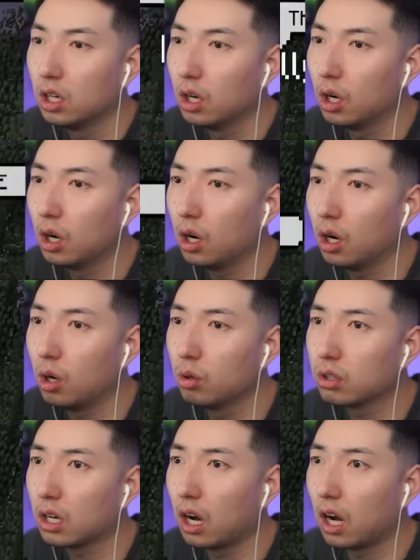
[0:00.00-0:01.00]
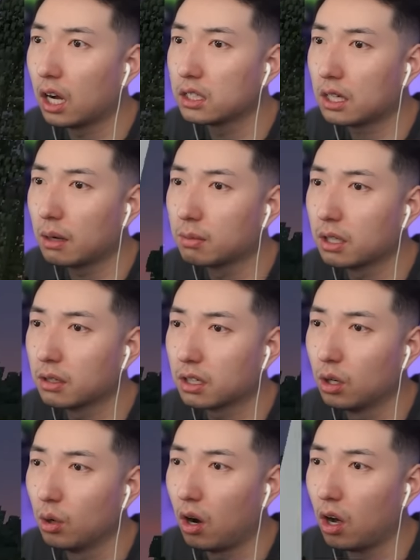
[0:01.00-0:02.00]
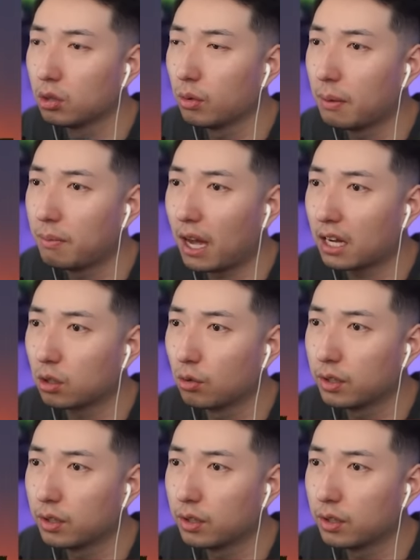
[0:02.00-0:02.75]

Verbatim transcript: Oh gosh, I'm gonna go all the way back over